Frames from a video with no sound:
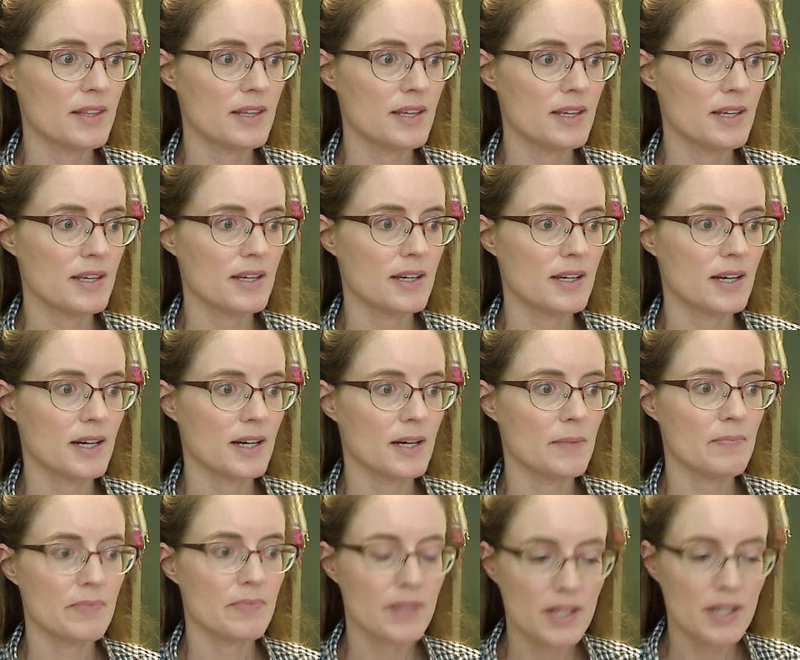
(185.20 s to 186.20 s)

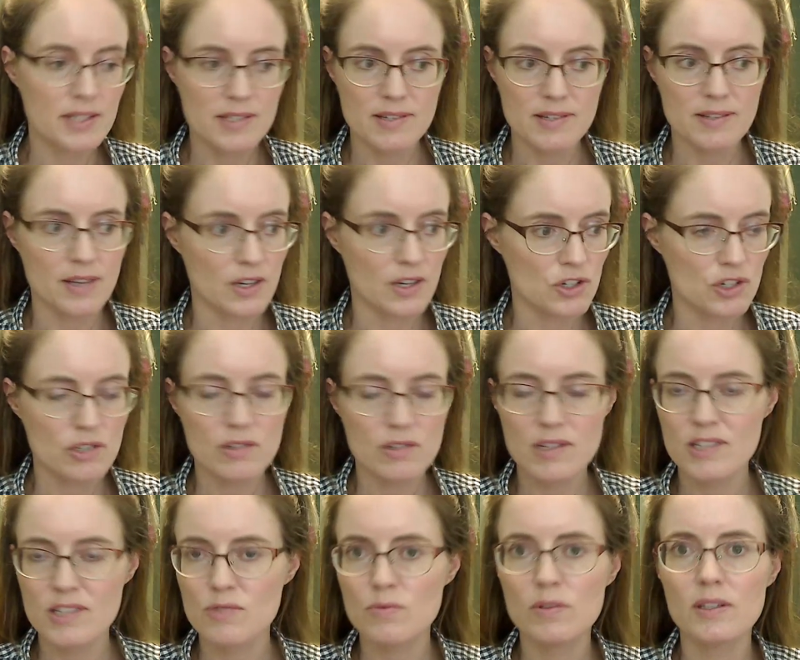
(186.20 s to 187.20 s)
a discussion.
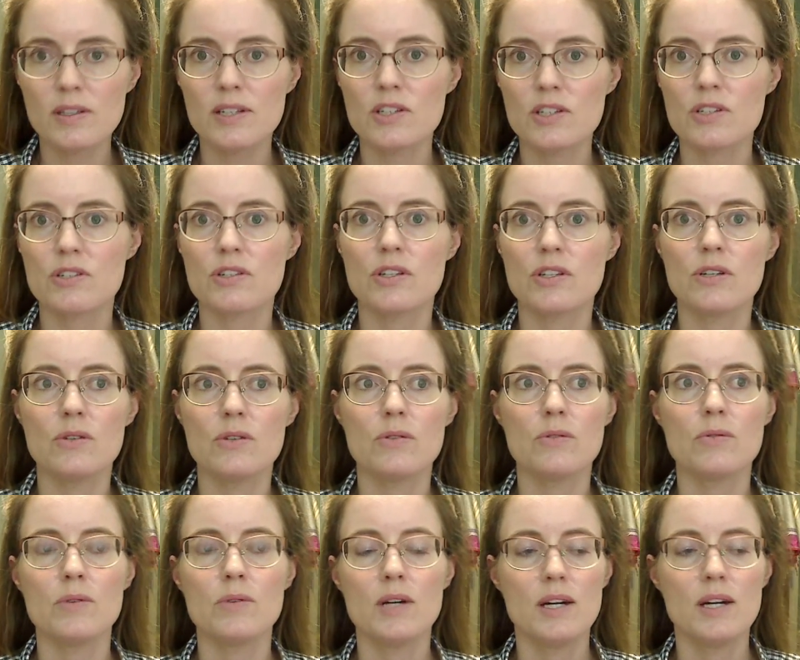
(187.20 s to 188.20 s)
It's really just
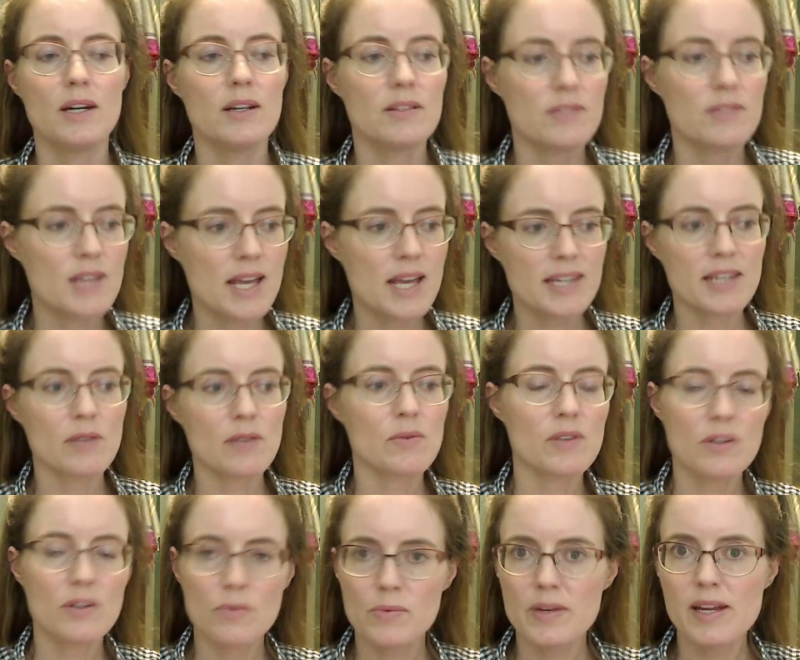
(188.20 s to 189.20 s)
you taking what
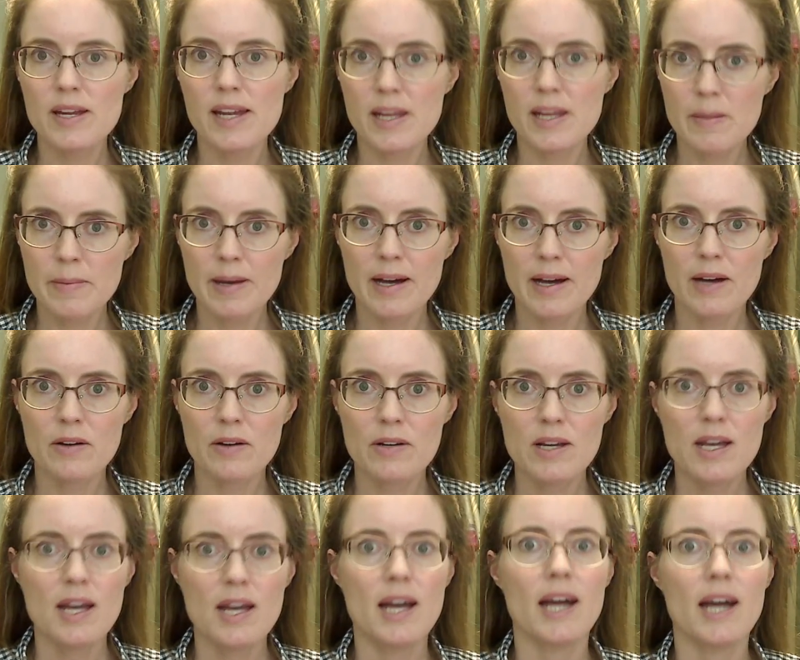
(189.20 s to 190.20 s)
you're reading about,
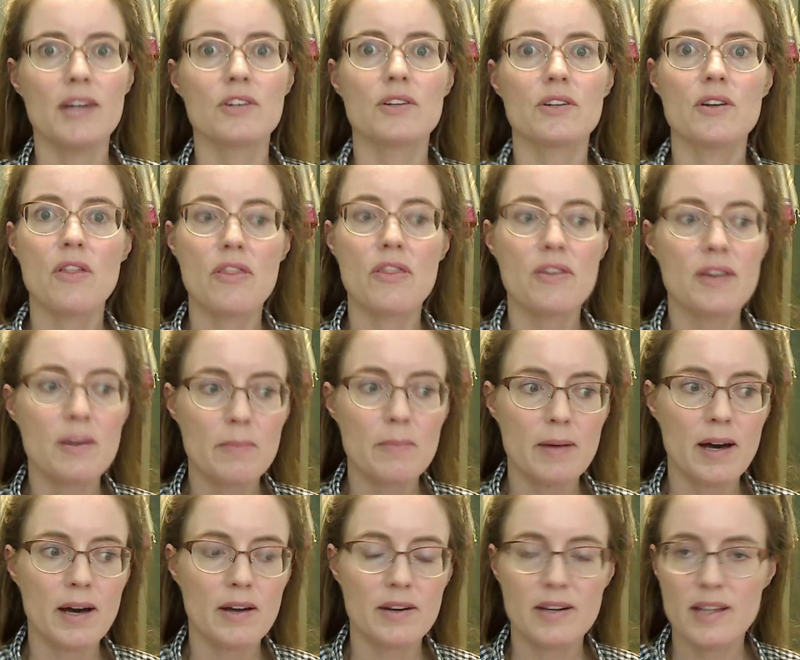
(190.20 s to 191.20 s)
and you're going to think
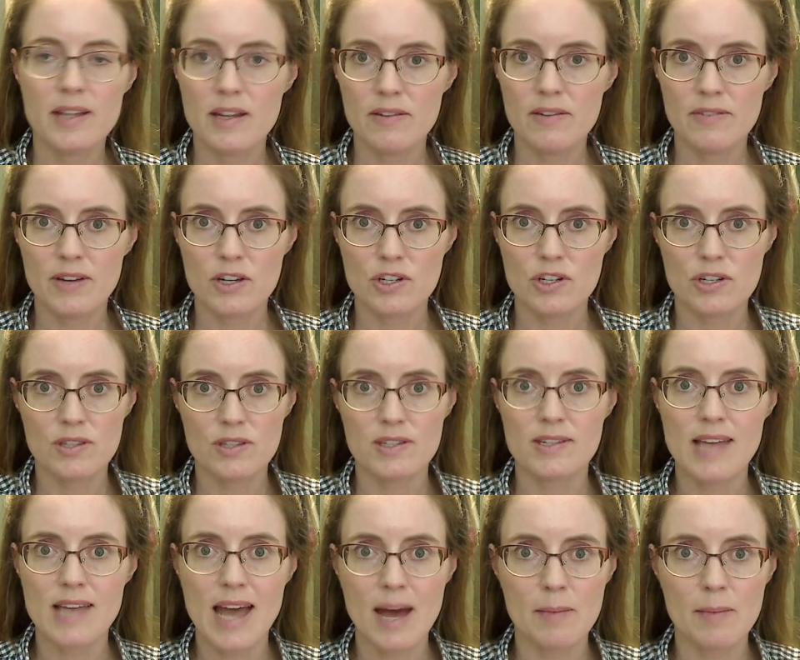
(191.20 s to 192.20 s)
about an innovation
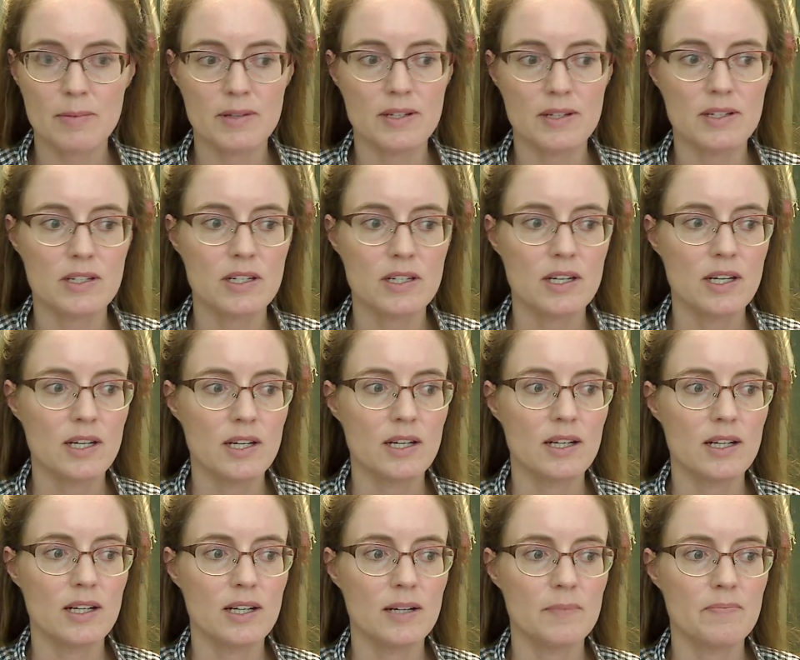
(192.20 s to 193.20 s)
that's happened
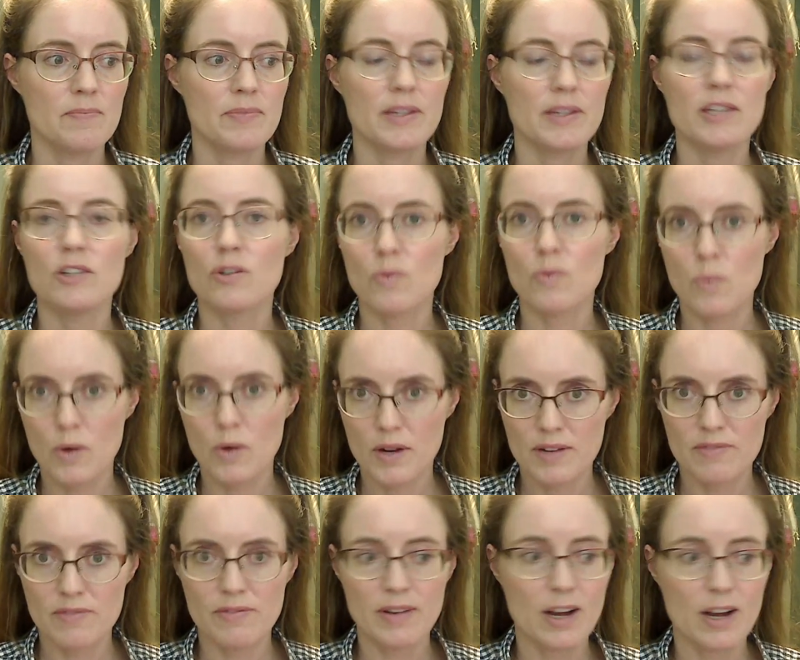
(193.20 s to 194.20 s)
in your work
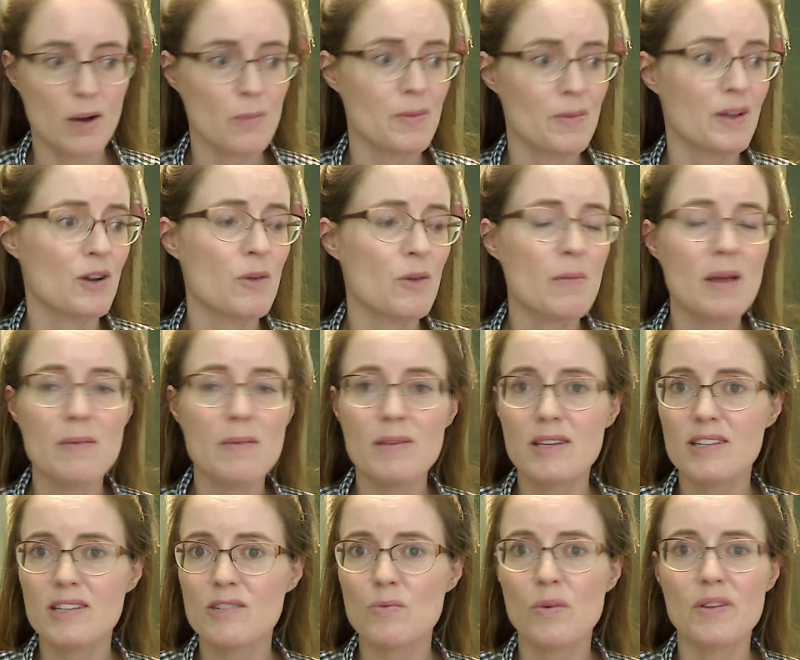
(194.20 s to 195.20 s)
environment, or maybe
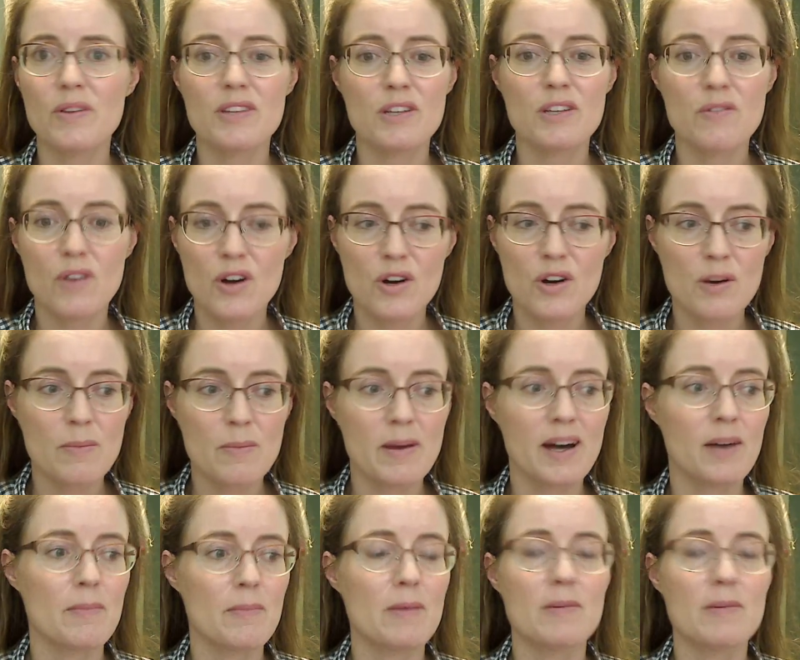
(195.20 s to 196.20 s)
it's one that you've heard
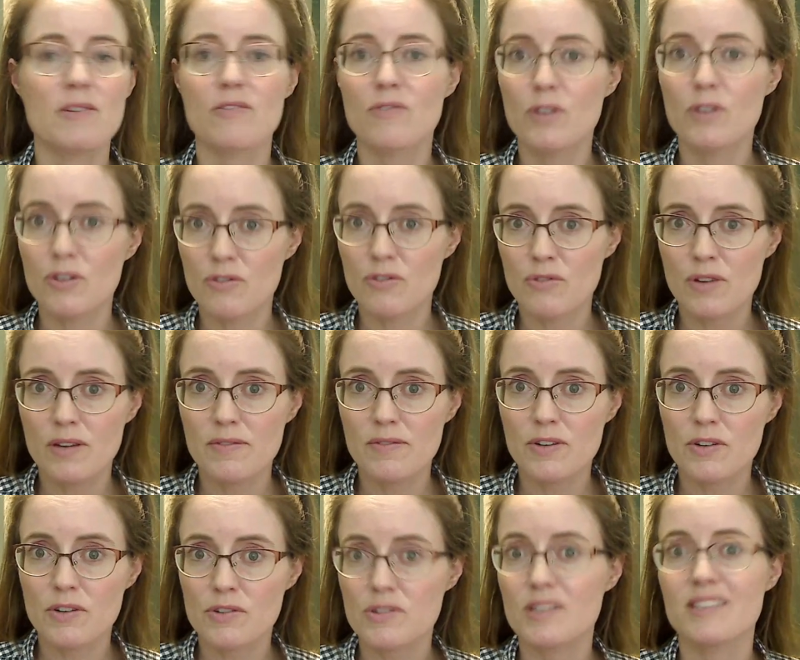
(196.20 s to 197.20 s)
about. Maybe a good friend of
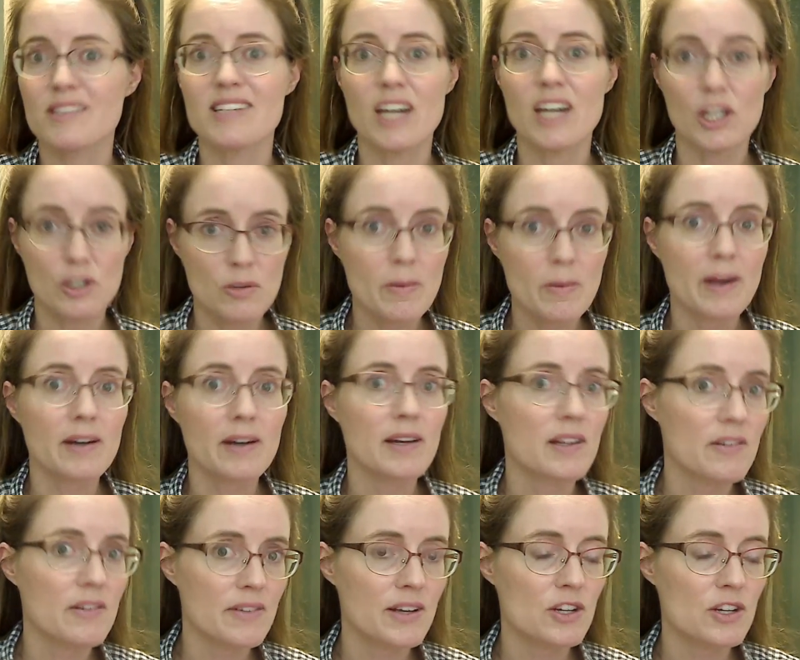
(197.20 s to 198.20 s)
yours can tell you about an
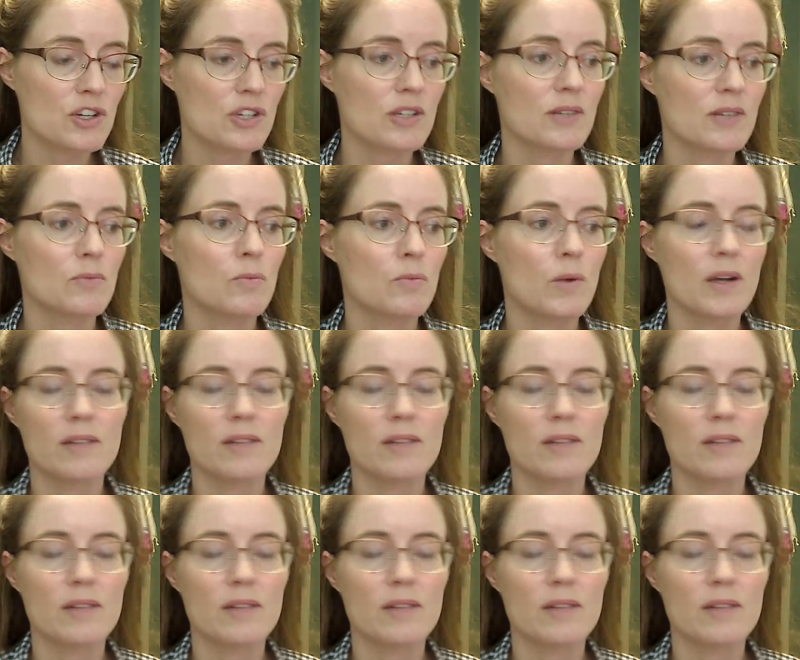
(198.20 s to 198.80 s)
innovation and